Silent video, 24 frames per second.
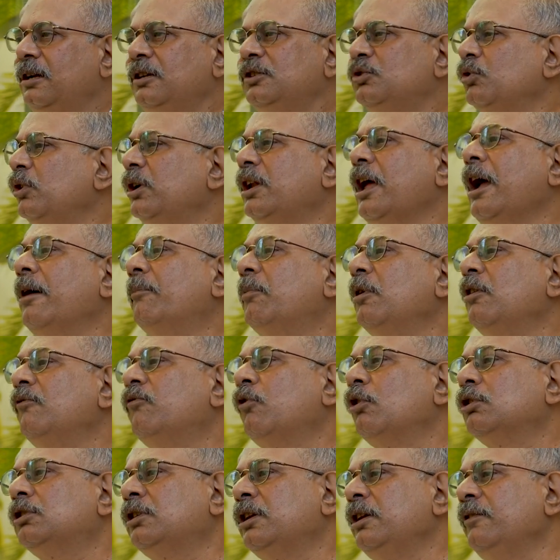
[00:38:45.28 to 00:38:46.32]
So it happened
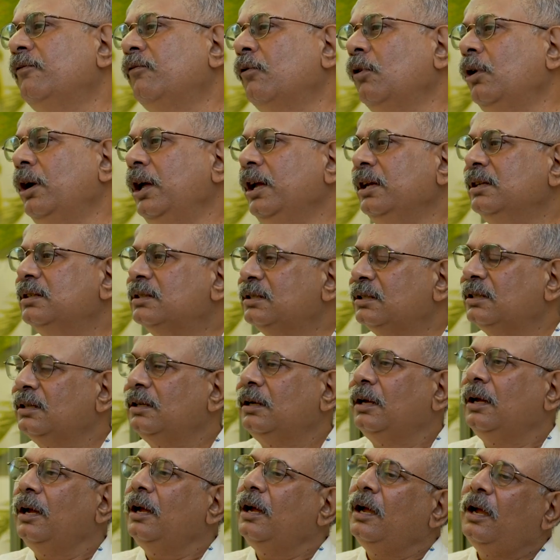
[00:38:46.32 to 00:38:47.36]
for 3 4 days,
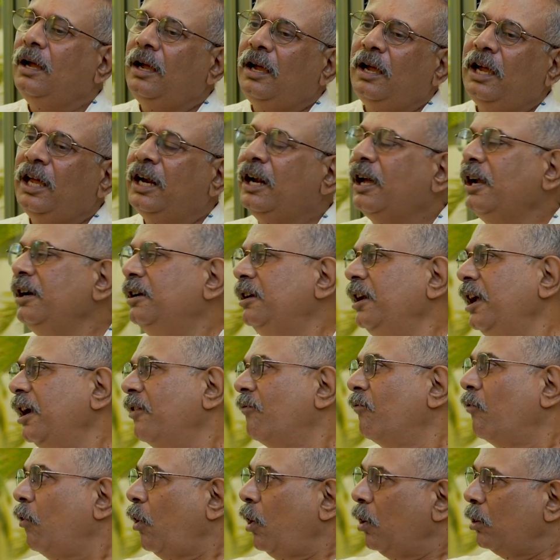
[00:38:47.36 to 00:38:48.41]
and I take
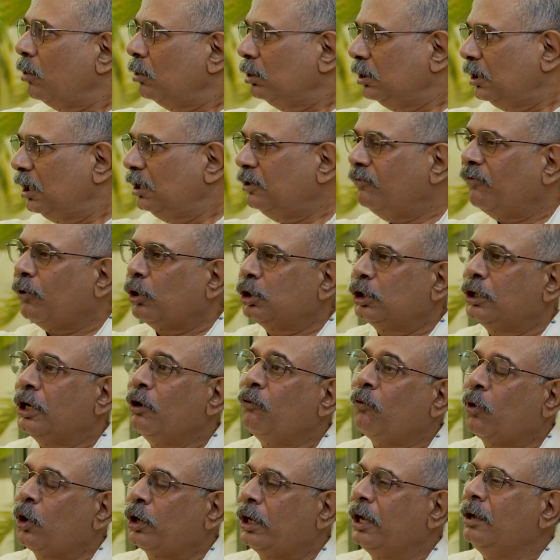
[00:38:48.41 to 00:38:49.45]
walk on that
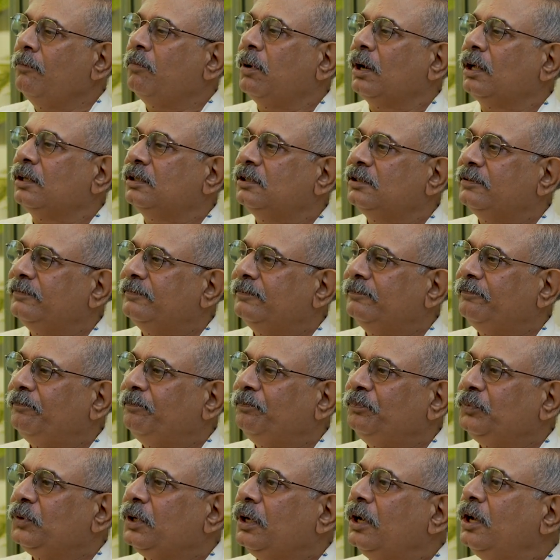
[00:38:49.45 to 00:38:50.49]
walking path.
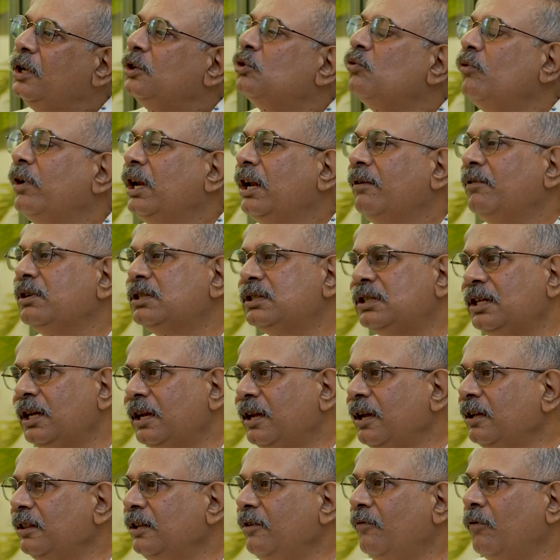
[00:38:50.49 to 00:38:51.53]
So when I was
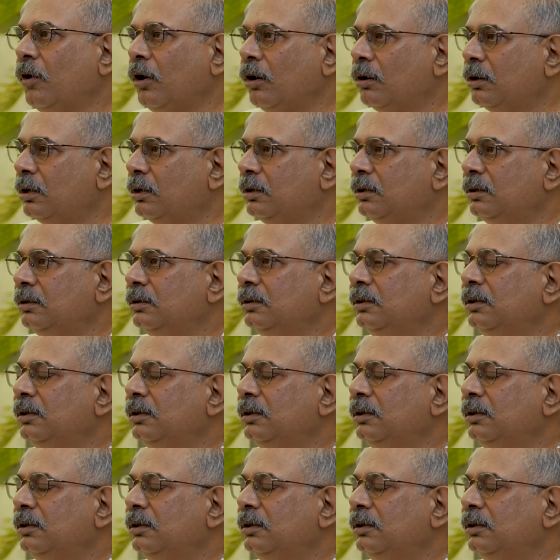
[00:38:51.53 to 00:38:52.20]
taking the walk,